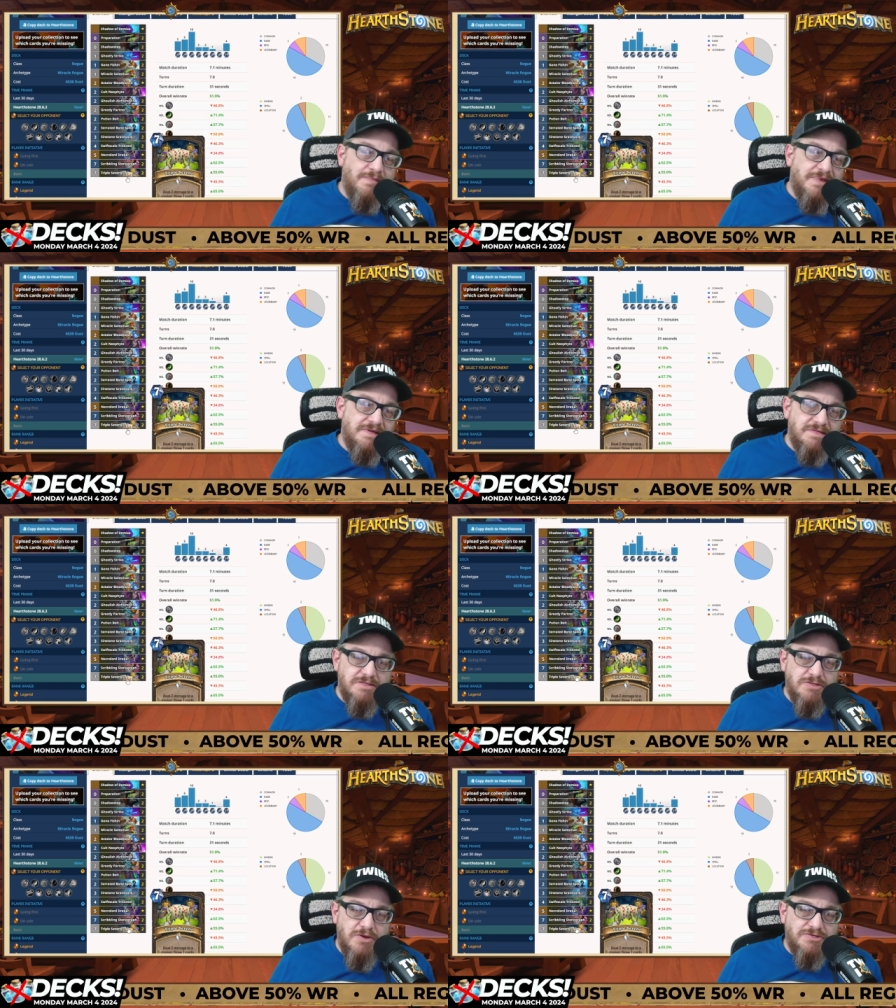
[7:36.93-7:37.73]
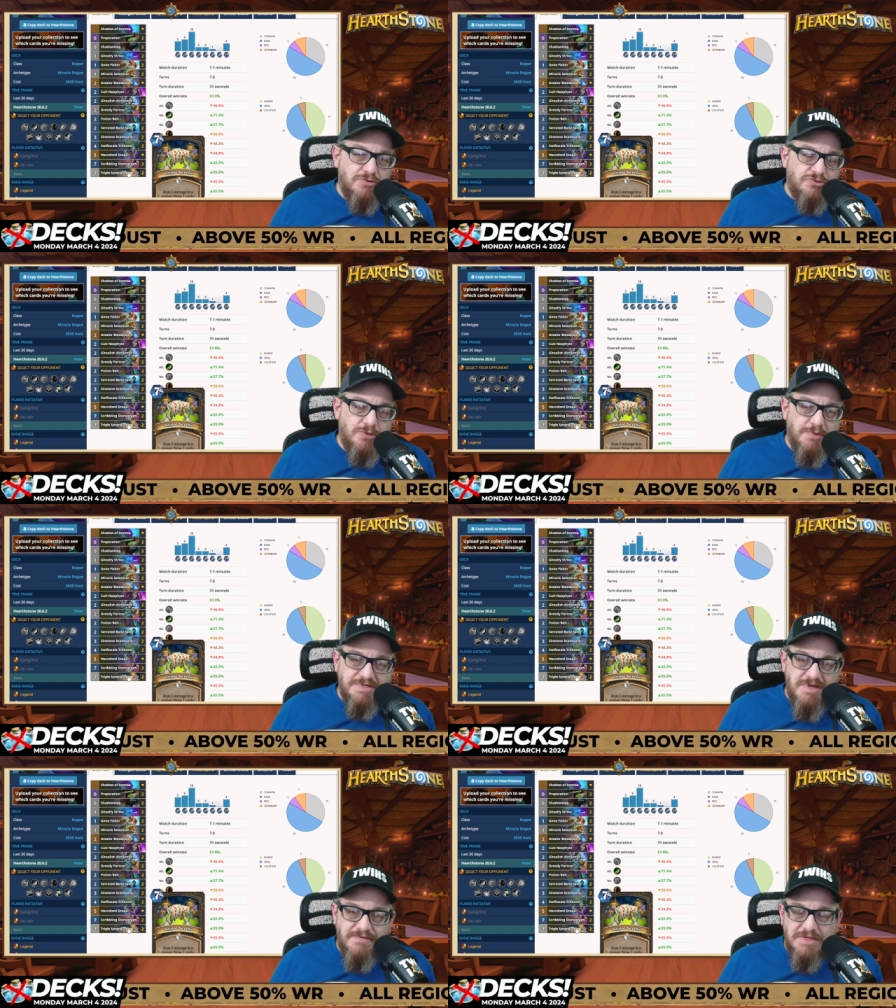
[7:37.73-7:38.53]
This is also
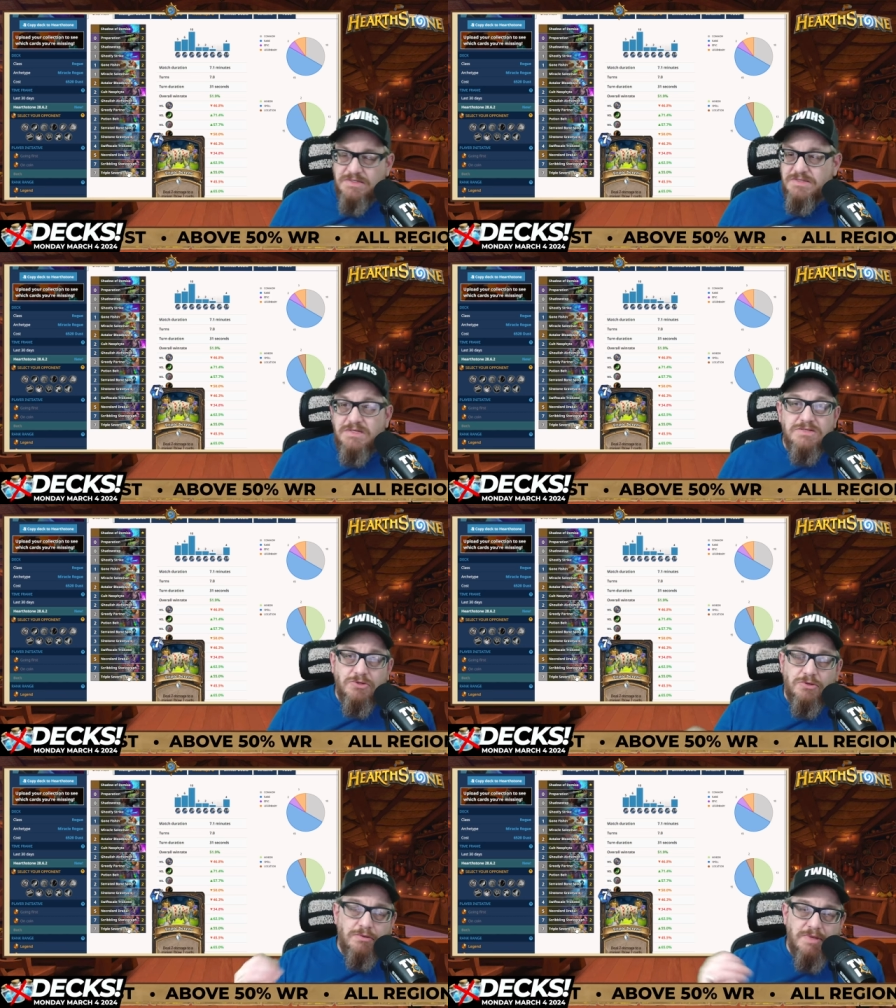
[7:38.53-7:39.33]
777s.